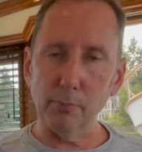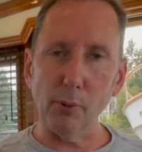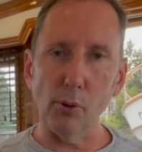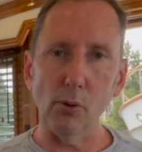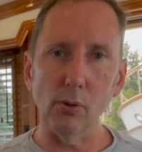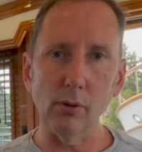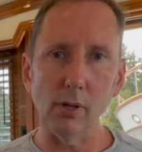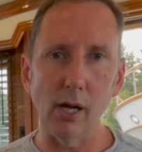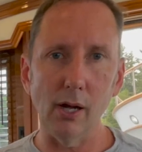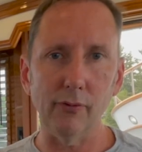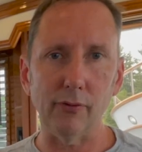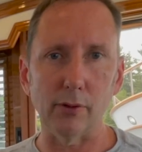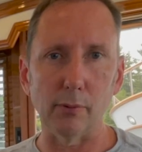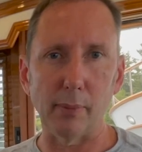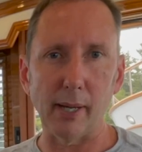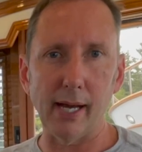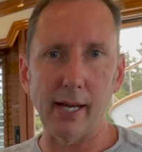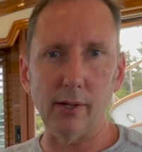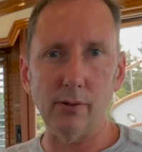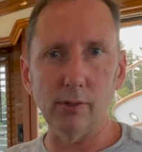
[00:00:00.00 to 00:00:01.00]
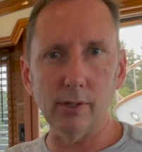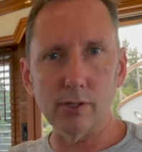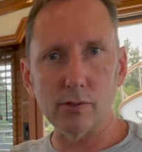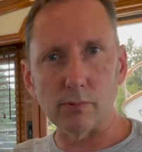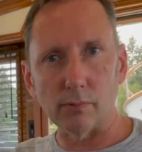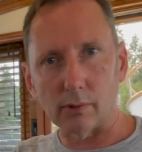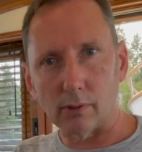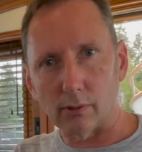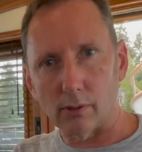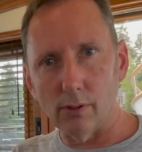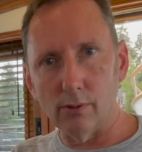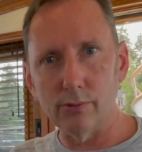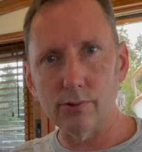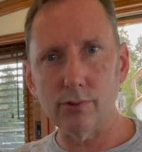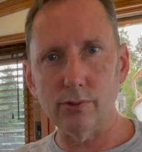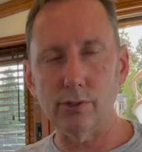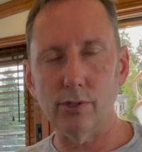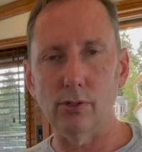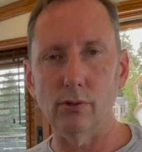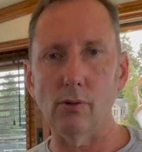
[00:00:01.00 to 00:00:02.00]
pull off the batteries when the loads
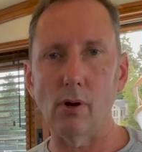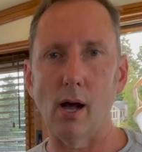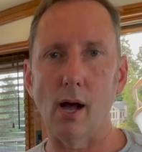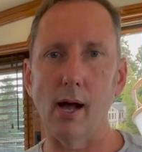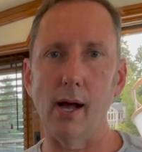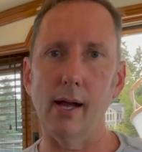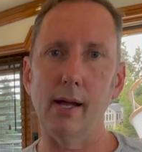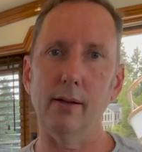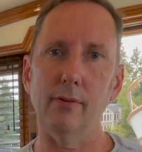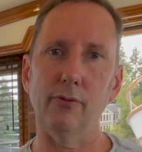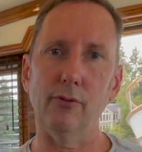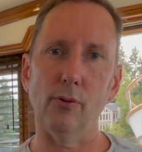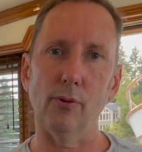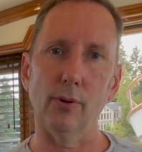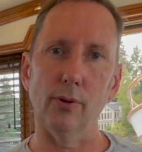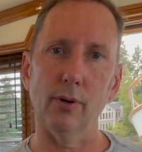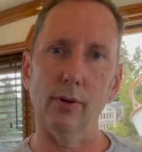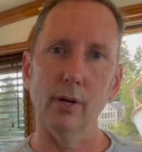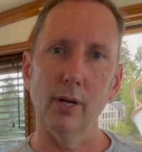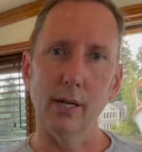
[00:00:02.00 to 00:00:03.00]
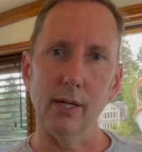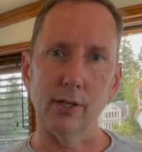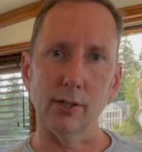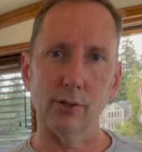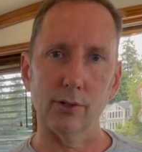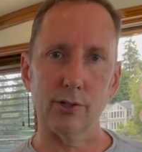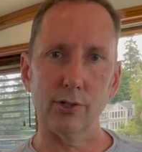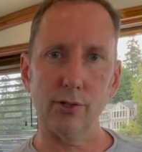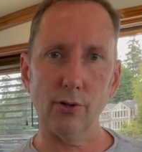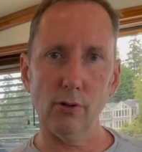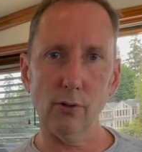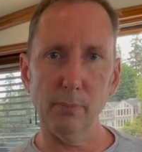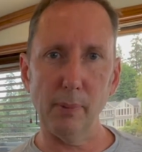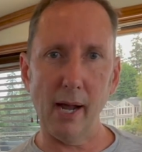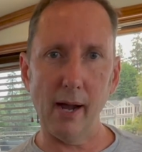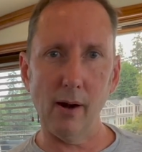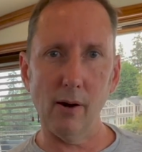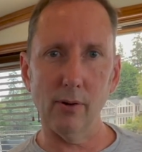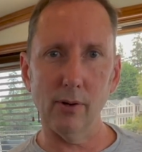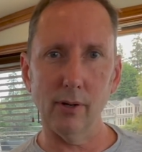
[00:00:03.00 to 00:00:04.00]
are too high for your shore
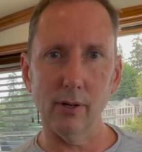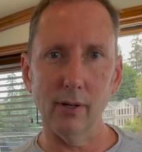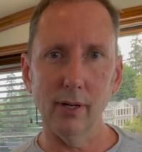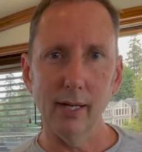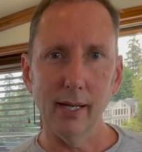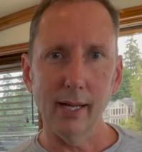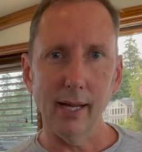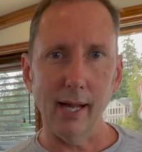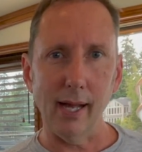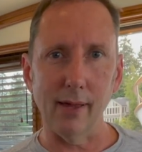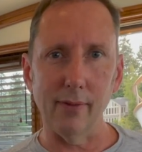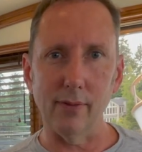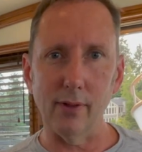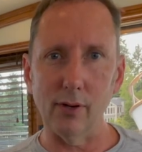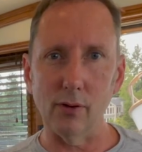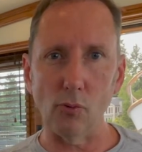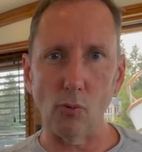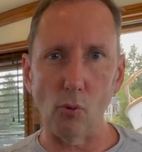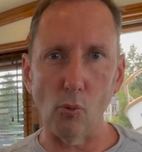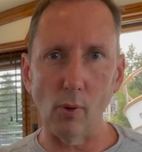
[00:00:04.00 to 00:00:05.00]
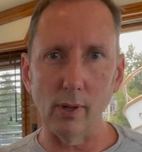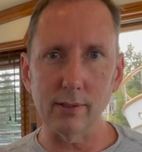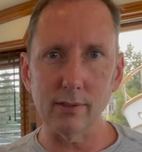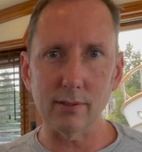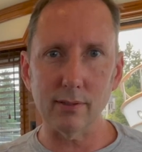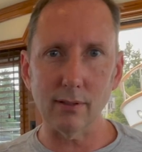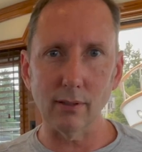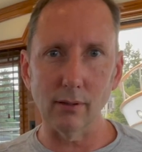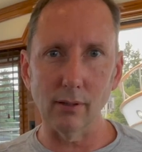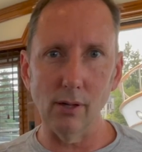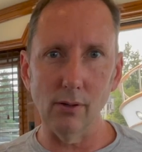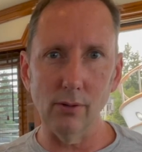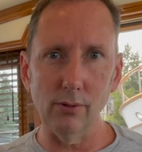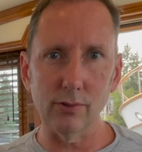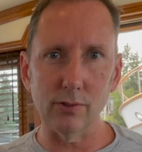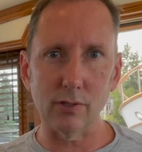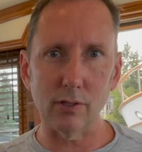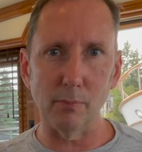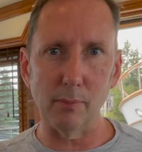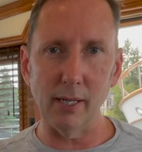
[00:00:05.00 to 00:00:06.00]
power, and then once the
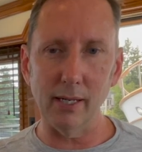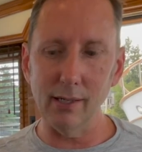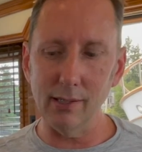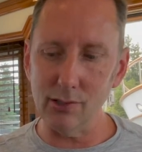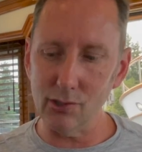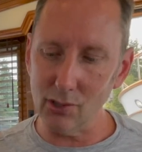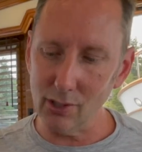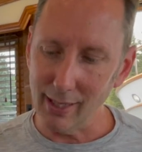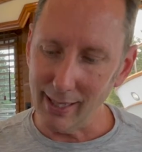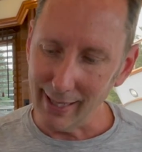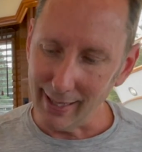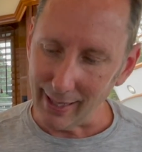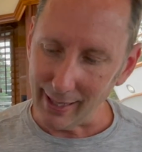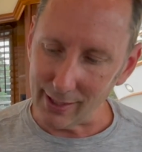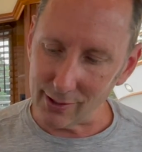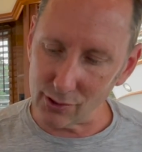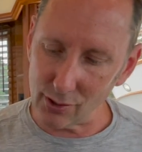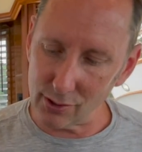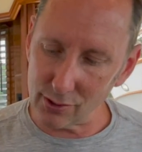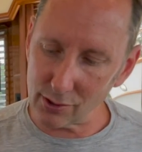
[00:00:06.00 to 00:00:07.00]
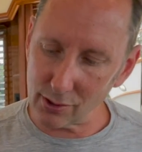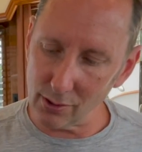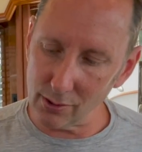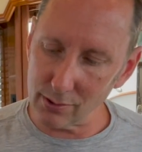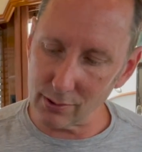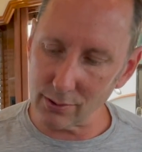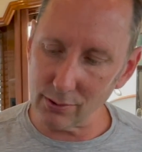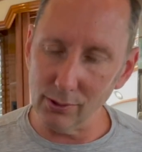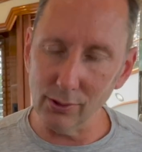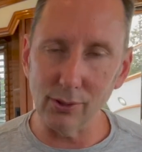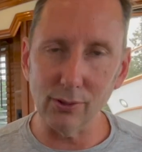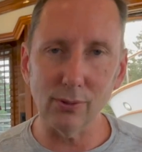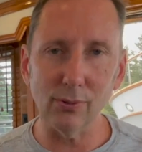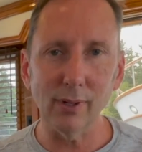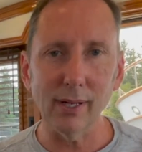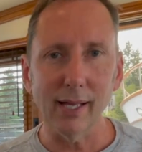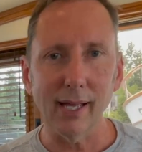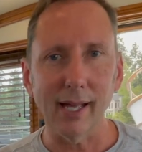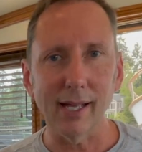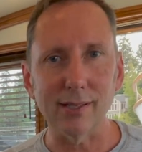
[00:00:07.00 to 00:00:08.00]
loads diminish, it just goes through
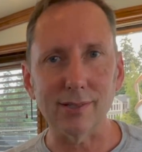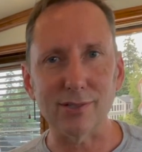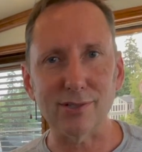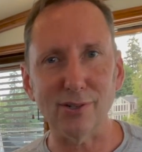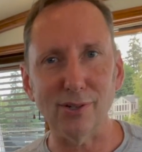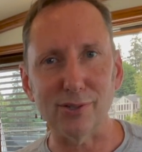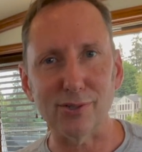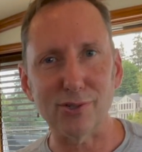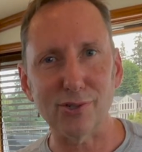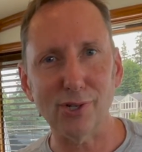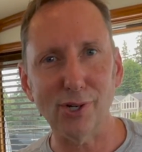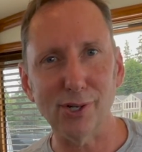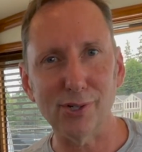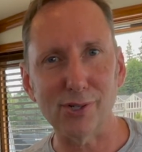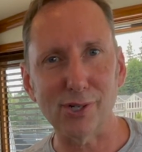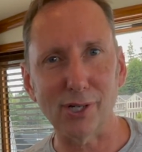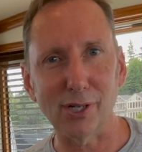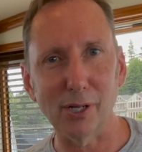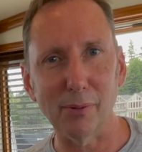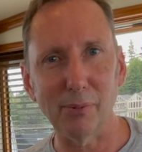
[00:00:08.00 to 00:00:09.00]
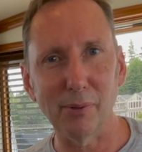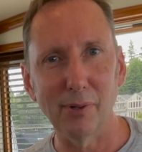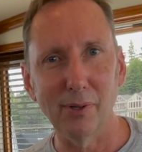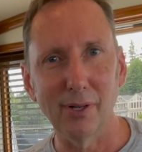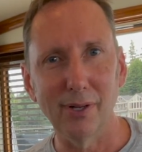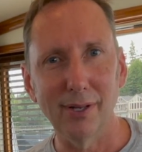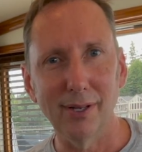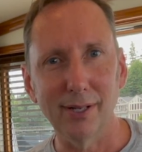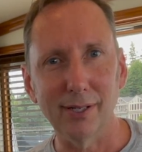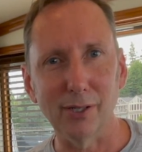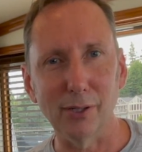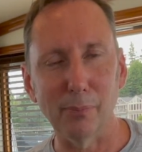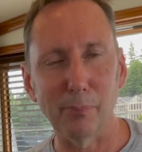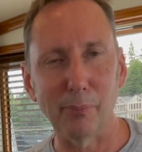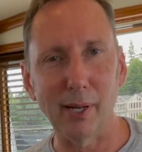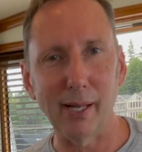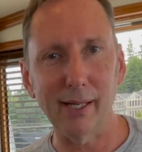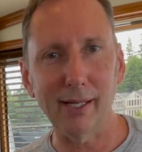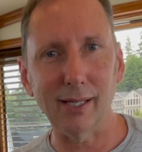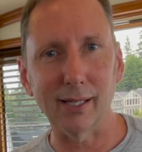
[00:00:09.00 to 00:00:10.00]
and starts charging up your
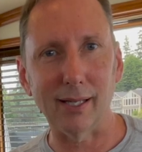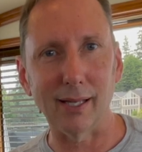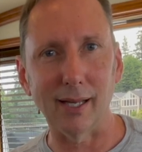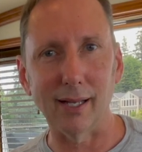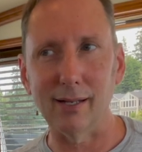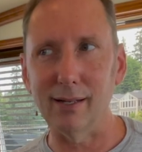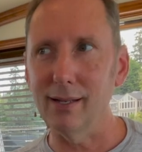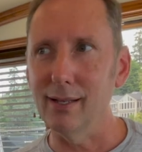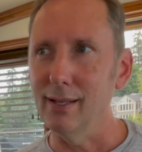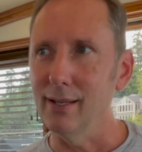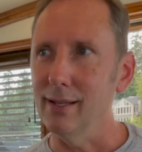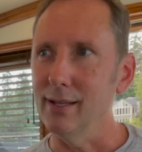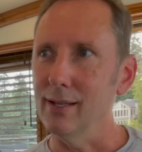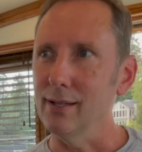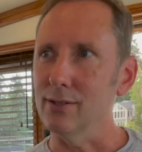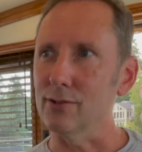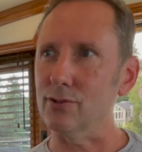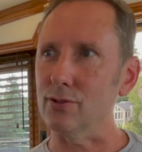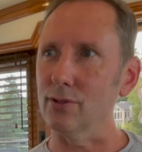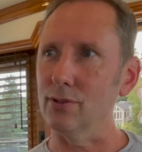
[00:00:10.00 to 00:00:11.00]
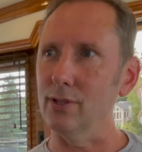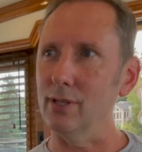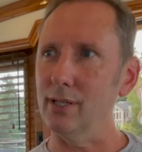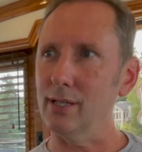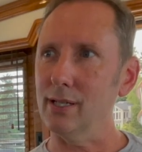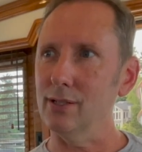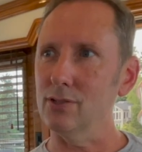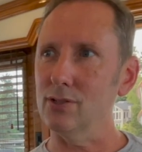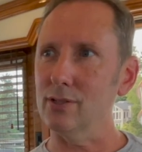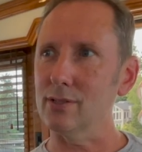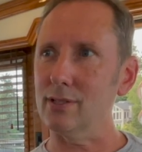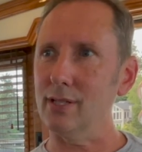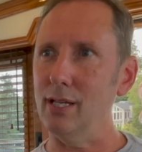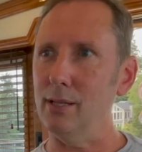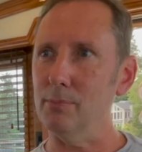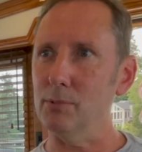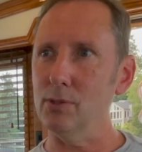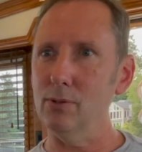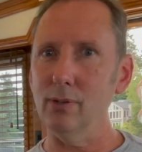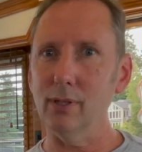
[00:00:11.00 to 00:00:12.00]
bank again so that it can just
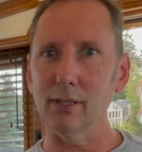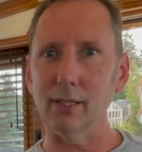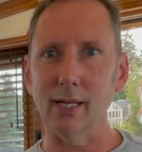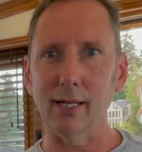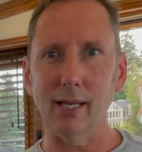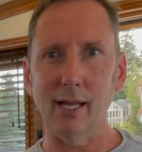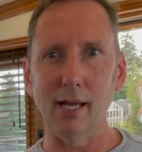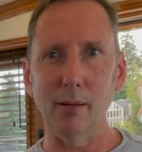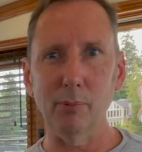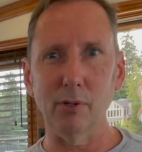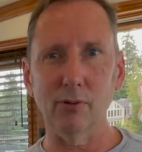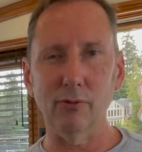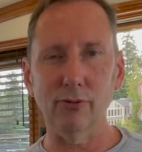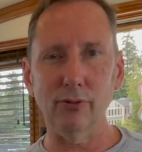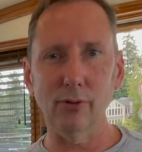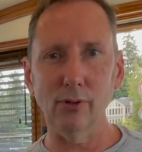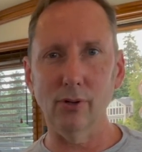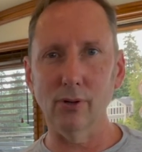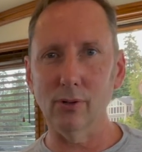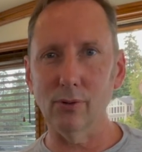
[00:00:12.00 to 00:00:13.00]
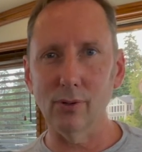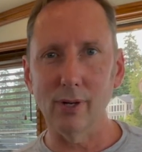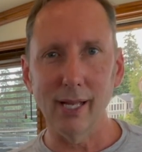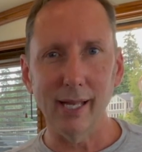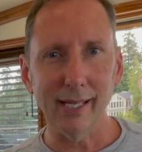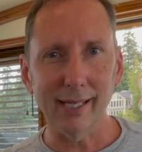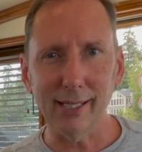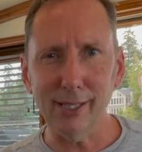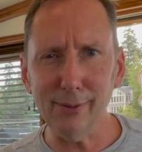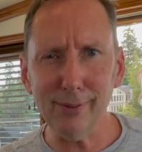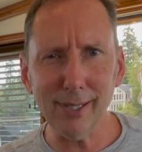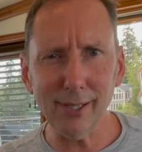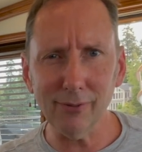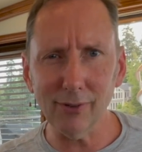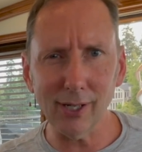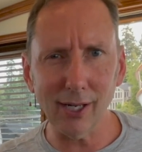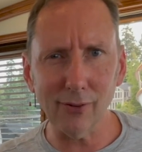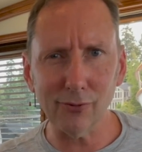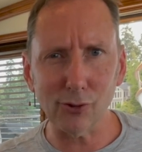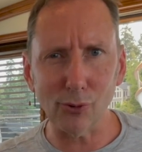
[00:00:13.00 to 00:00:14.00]
keep doing that ebb and flow. You
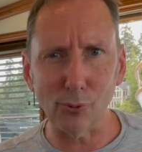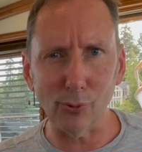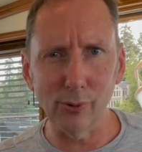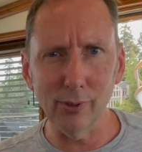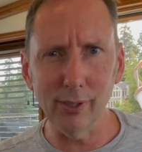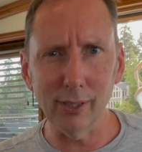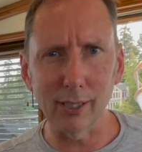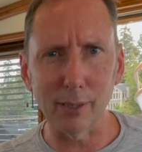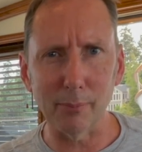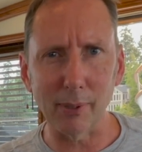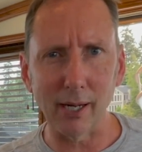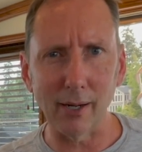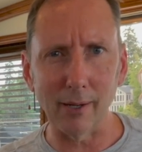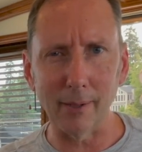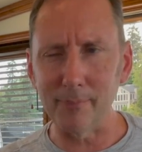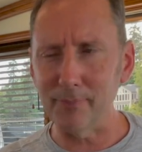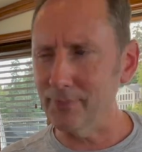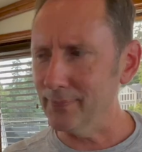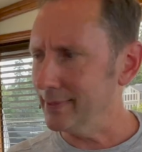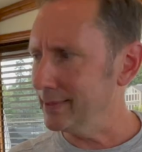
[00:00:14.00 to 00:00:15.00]
never have to worry about